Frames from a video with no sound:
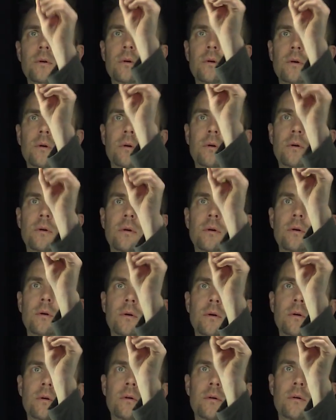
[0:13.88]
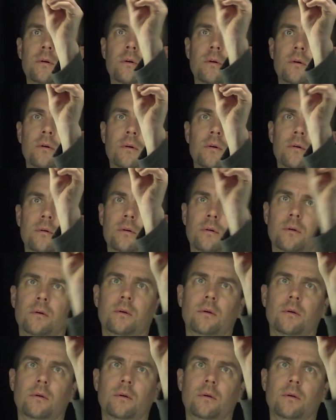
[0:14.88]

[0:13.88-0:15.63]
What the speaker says: [no speech]